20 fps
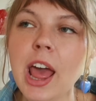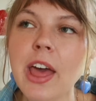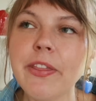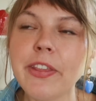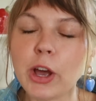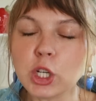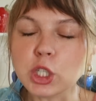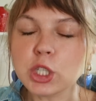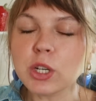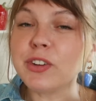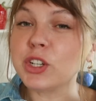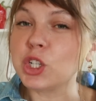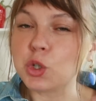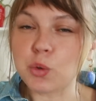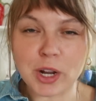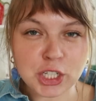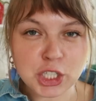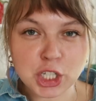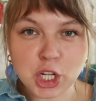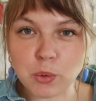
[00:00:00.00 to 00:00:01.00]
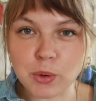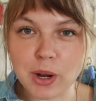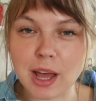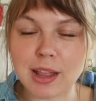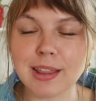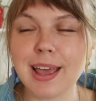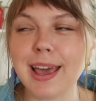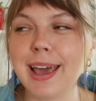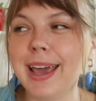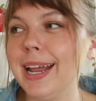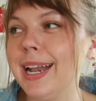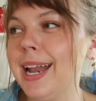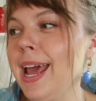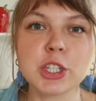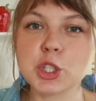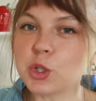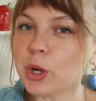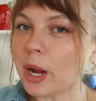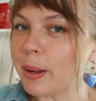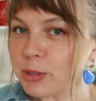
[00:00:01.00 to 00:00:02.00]
They also have a trench coat online. The
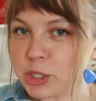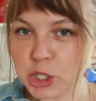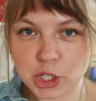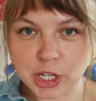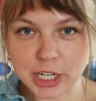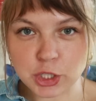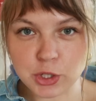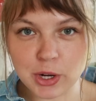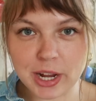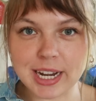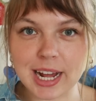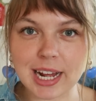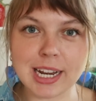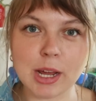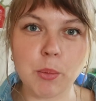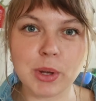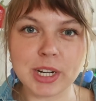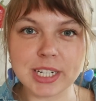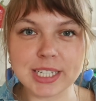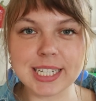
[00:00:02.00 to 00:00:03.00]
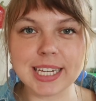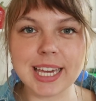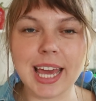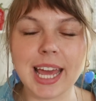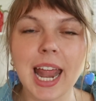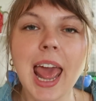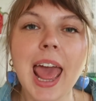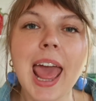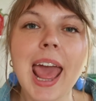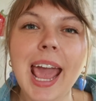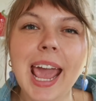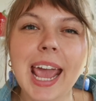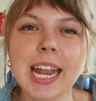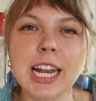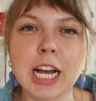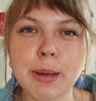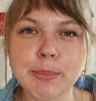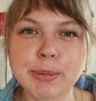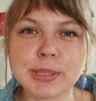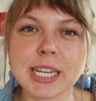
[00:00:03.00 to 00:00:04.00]
striped shirt I tried on, I wanted to get and
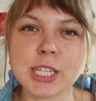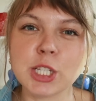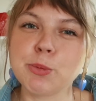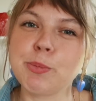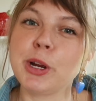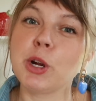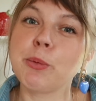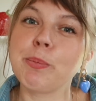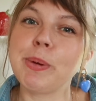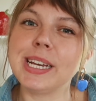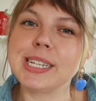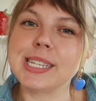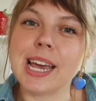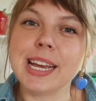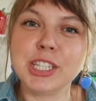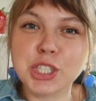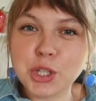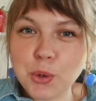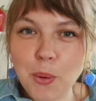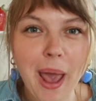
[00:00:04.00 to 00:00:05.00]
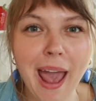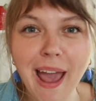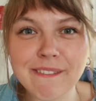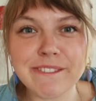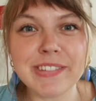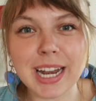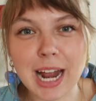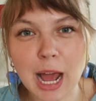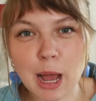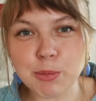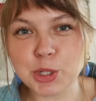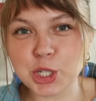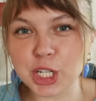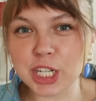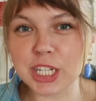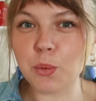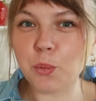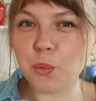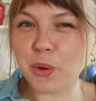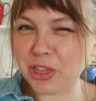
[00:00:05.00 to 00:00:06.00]
a couple sizes bigger because I do have that
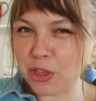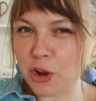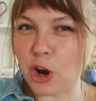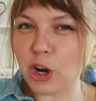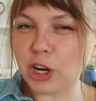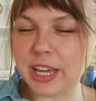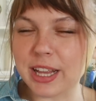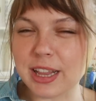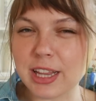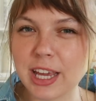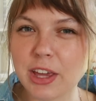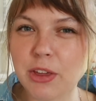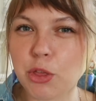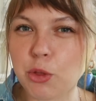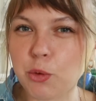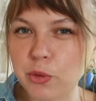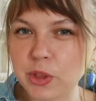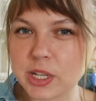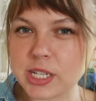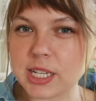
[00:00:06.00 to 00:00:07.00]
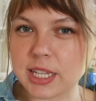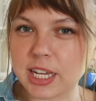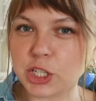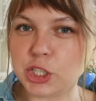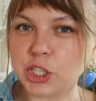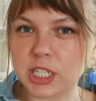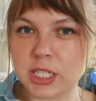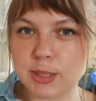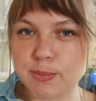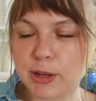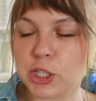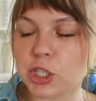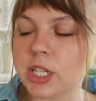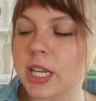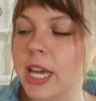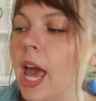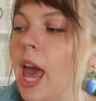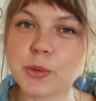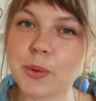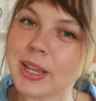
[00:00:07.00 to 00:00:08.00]
option with Target, like through this collection
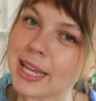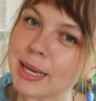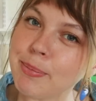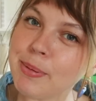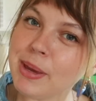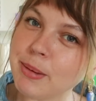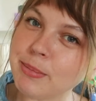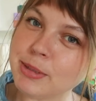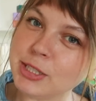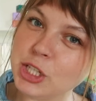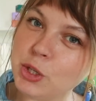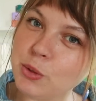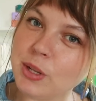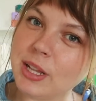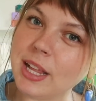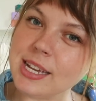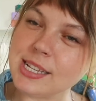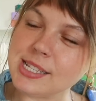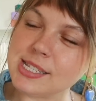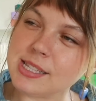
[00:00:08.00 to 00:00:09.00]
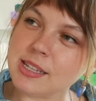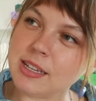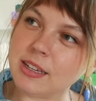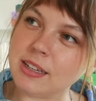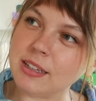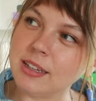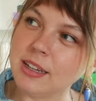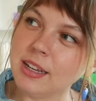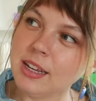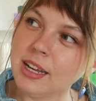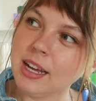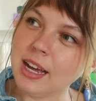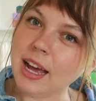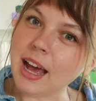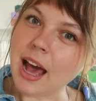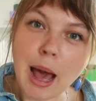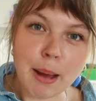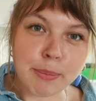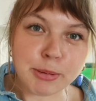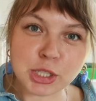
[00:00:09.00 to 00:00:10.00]
especially. So I like being able to utilize the
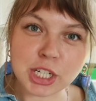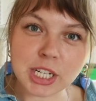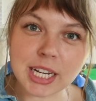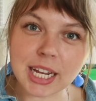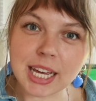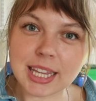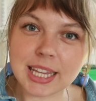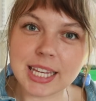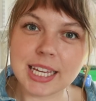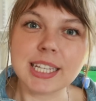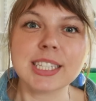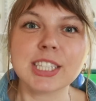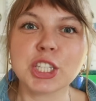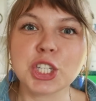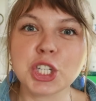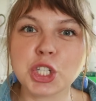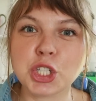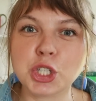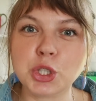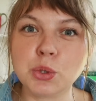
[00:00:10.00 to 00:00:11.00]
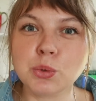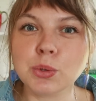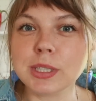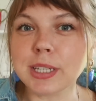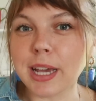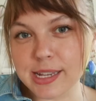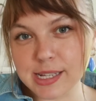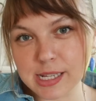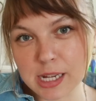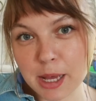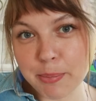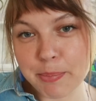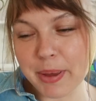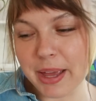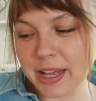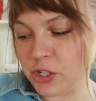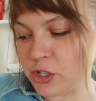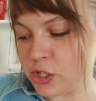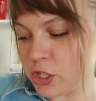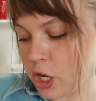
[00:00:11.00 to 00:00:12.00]
option at least to size up
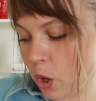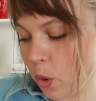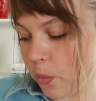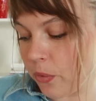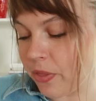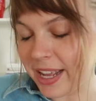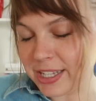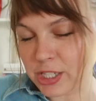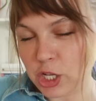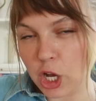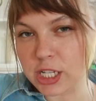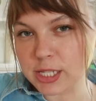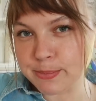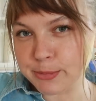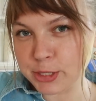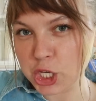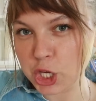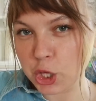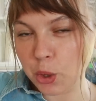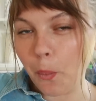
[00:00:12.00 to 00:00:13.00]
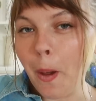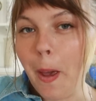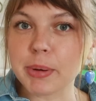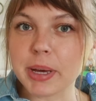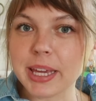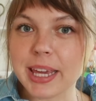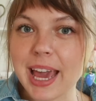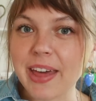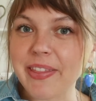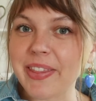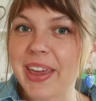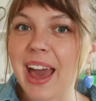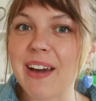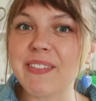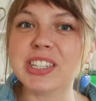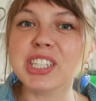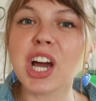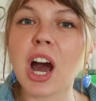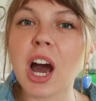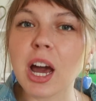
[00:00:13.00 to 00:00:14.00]
and so that's awesome too but yeah they have
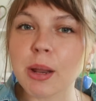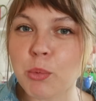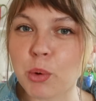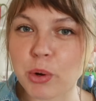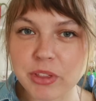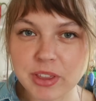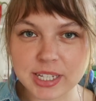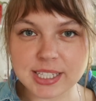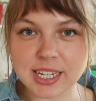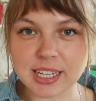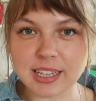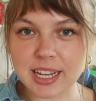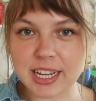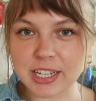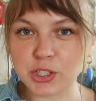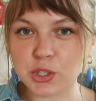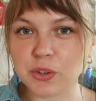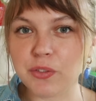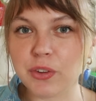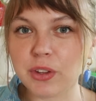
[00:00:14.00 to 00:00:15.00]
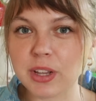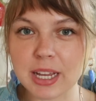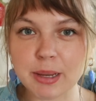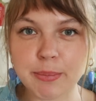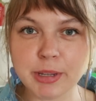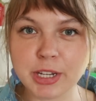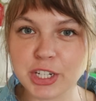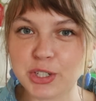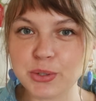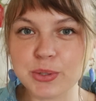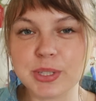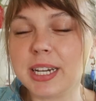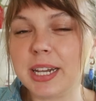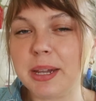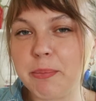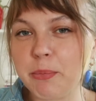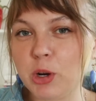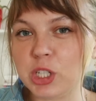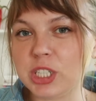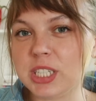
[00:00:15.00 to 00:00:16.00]
a ton more things online so if you'd like me to do a
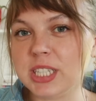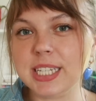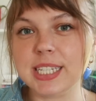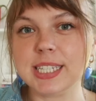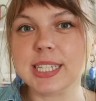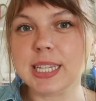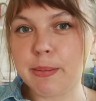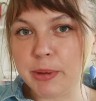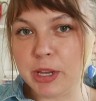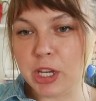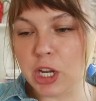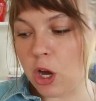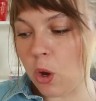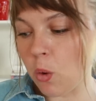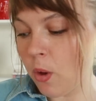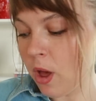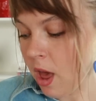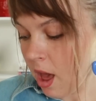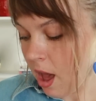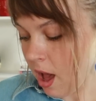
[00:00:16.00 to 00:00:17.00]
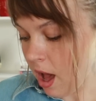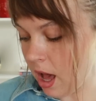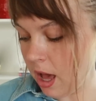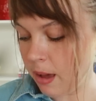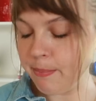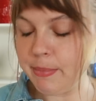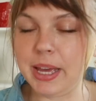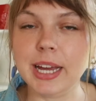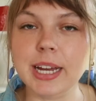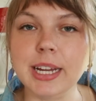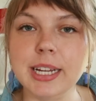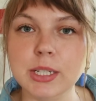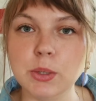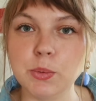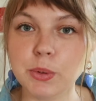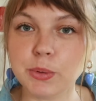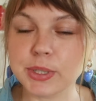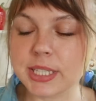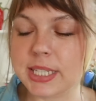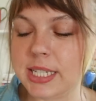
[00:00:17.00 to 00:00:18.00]
second part to this let me know um, and
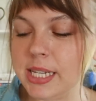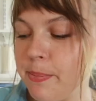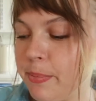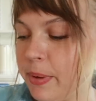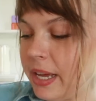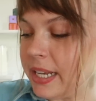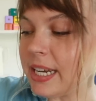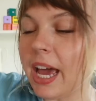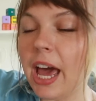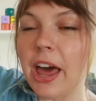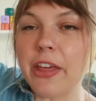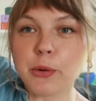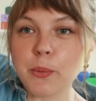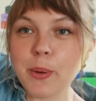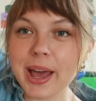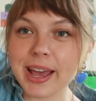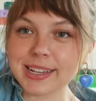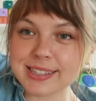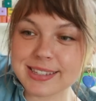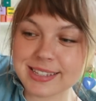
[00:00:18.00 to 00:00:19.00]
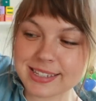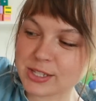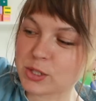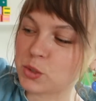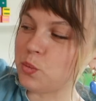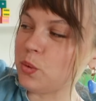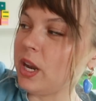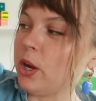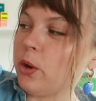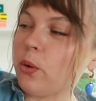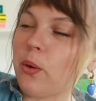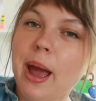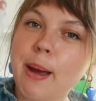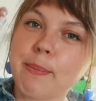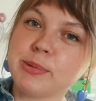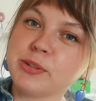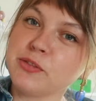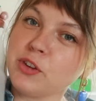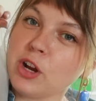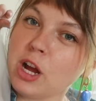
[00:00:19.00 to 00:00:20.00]
we will see but otherwise this is what I
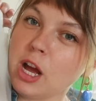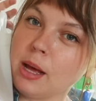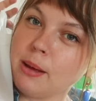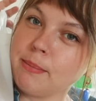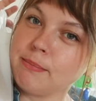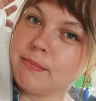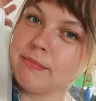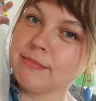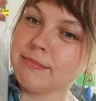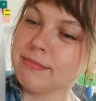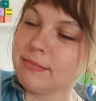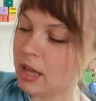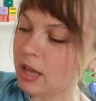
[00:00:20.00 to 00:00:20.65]
grabbed from